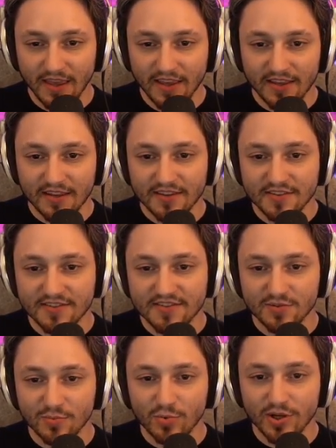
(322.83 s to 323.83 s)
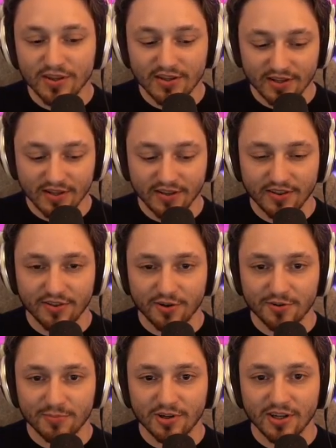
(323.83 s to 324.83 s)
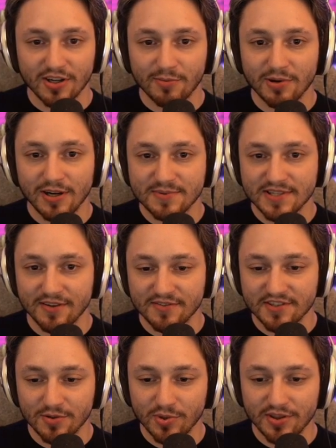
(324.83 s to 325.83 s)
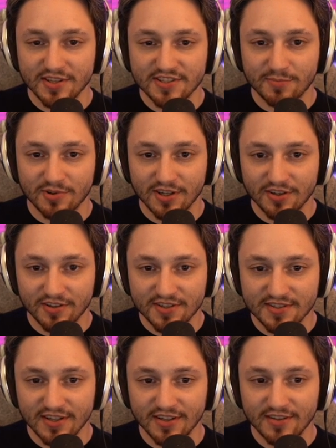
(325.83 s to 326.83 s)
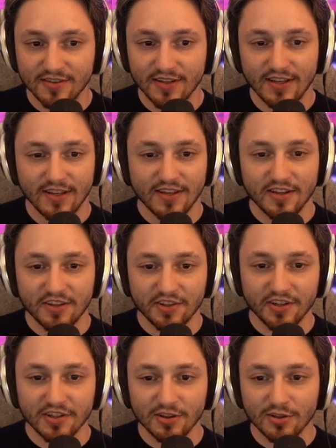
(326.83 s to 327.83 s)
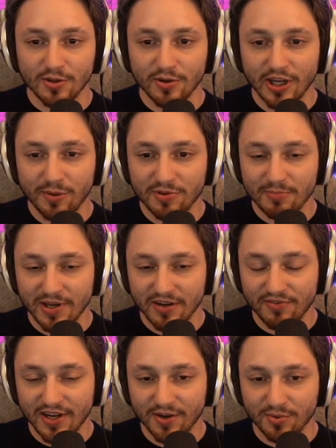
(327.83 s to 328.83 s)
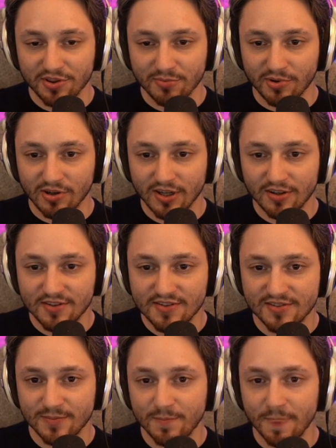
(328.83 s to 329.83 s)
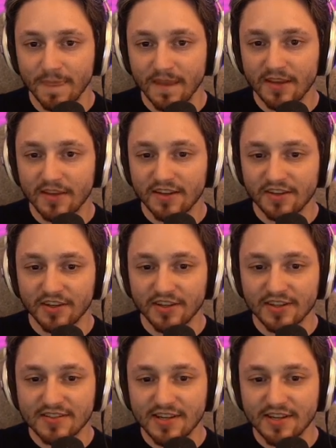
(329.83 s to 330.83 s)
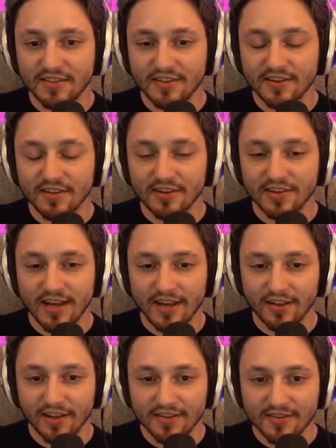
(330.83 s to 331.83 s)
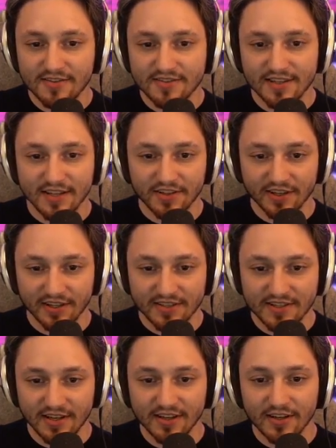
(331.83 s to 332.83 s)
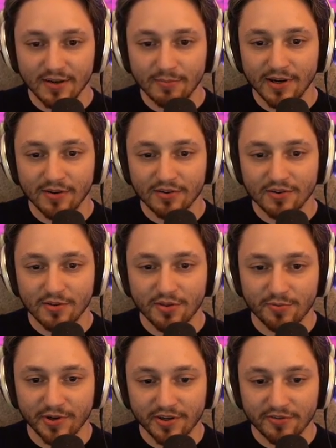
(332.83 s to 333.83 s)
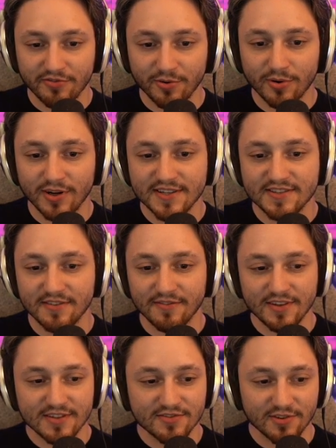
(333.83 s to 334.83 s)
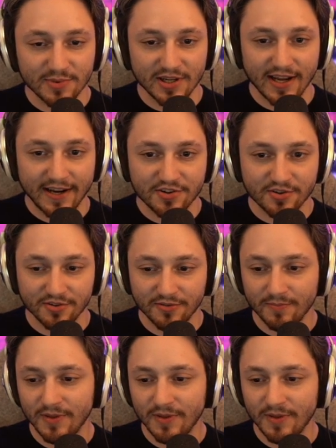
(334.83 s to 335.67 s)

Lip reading: is when the third Marauder pops out. So when this Marauder is done, you're going to load up the Medivac with the Marauders. You're going to take the Hellions, and you're going to take about 3 or 4 SCVs from the natural,